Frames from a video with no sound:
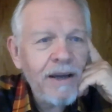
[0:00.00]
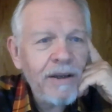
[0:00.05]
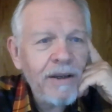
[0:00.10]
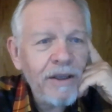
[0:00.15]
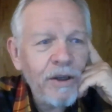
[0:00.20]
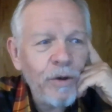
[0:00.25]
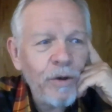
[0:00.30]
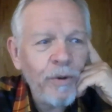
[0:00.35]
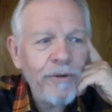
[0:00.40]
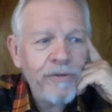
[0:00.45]

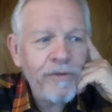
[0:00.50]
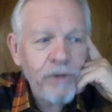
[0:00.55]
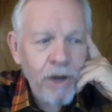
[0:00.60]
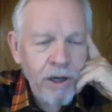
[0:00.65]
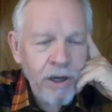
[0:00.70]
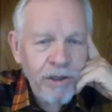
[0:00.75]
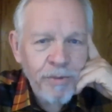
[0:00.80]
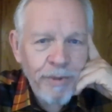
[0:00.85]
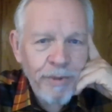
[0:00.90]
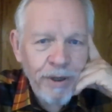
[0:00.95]
You know, we've
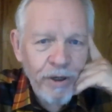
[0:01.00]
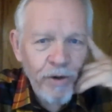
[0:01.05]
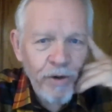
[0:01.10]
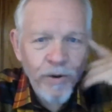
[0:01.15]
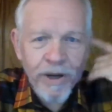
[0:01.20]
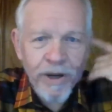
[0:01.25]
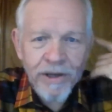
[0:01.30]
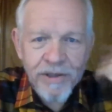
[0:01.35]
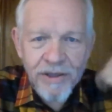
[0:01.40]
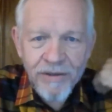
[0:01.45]
talked about
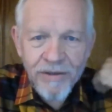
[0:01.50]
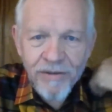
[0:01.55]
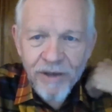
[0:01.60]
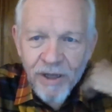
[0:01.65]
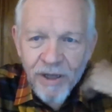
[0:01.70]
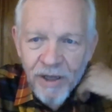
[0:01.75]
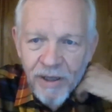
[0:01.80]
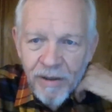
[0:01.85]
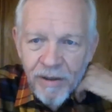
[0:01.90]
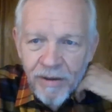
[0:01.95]

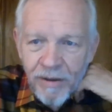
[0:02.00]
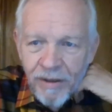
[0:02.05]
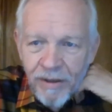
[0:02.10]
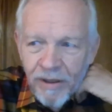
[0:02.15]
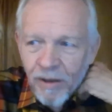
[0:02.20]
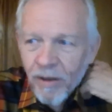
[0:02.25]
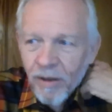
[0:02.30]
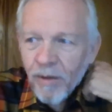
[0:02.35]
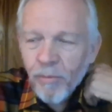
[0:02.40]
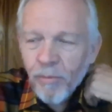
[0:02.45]
creativity
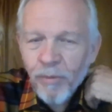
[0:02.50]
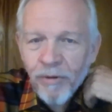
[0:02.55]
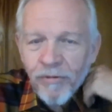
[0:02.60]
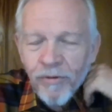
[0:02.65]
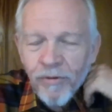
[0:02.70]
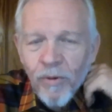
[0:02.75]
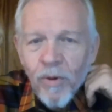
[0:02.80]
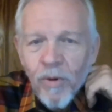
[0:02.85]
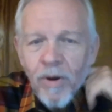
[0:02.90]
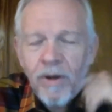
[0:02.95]

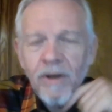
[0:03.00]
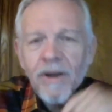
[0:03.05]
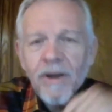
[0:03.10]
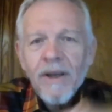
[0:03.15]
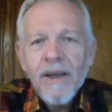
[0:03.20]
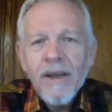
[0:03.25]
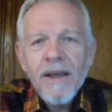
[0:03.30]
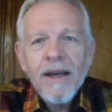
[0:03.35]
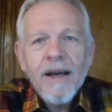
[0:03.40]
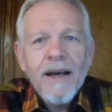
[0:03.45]
before,
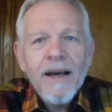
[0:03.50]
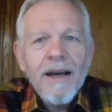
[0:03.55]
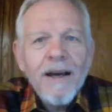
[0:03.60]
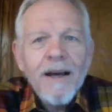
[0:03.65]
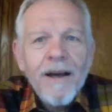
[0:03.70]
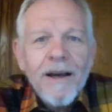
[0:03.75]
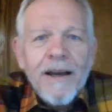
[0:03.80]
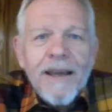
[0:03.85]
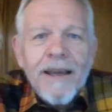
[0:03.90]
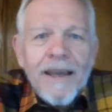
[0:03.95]

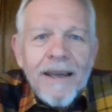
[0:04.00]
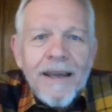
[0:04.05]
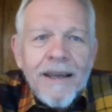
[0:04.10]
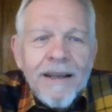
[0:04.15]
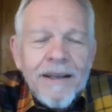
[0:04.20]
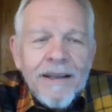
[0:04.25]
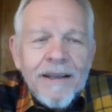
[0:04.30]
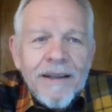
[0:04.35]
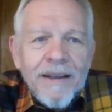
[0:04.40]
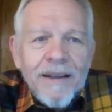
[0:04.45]

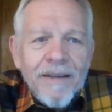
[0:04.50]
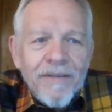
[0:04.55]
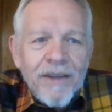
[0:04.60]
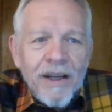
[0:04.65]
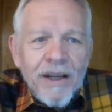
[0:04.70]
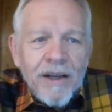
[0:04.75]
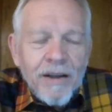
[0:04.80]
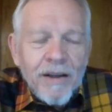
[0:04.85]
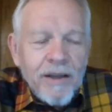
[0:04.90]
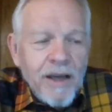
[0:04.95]
and
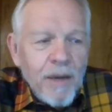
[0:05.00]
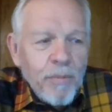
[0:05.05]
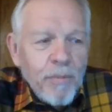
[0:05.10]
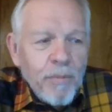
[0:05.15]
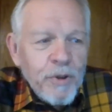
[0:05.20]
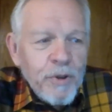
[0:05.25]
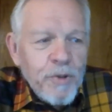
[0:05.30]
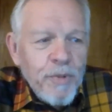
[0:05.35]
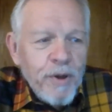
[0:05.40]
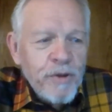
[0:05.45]
done a
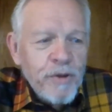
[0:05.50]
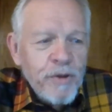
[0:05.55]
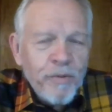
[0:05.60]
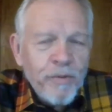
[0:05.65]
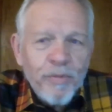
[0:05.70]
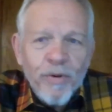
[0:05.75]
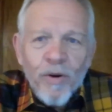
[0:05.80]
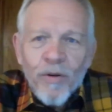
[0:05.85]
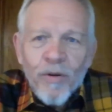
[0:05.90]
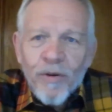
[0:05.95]
couple of special
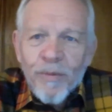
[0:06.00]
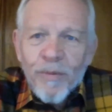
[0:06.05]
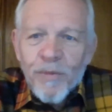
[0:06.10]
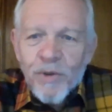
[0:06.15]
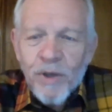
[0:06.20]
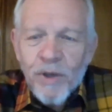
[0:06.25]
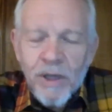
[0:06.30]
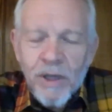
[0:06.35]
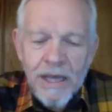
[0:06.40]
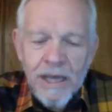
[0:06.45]

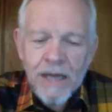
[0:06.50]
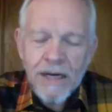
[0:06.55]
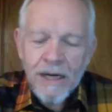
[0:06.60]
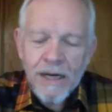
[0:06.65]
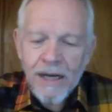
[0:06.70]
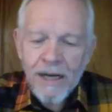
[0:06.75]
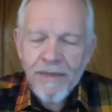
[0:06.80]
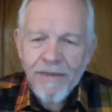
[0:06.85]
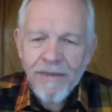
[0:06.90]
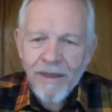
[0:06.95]
programs on that.
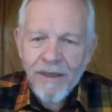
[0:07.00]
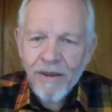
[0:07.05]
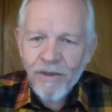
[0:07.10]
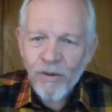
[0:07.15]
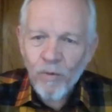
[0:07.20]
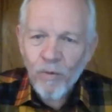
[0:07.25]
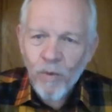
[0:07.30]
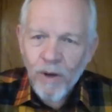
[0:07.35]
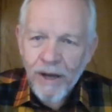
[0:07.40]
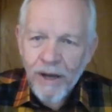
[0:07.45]
And I think
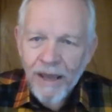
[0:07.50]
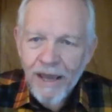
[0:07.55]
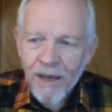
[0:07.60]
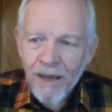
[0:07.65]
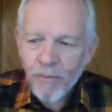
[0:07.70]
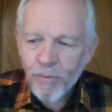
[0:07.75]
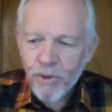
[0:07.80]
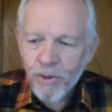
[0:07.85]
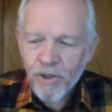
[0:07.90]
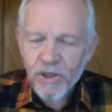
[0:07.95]
that what
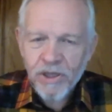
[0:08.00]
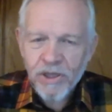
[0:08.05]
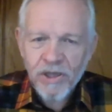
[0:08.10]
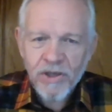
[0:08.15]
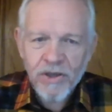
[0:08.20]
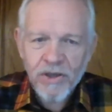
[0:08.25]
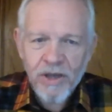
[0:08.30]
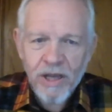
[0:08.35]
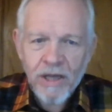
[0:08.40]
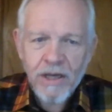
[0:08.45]
happens
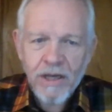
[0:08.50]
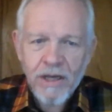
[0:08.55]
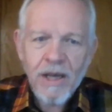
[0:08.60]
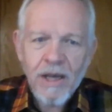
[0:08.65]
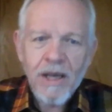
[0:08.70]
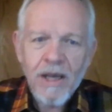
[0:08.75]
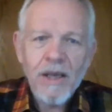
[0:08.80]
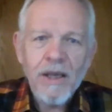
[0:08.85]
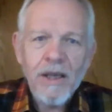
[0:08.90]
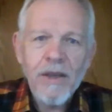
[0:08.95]
is that
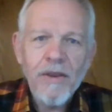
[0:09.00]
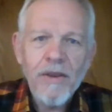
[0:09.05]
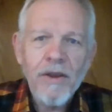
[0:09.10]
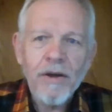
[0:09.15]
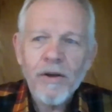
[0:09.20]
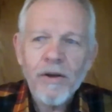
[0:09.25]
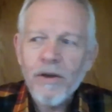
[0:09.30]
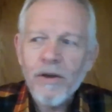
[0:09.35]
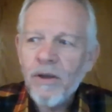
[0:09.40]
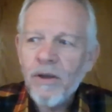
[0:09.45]
the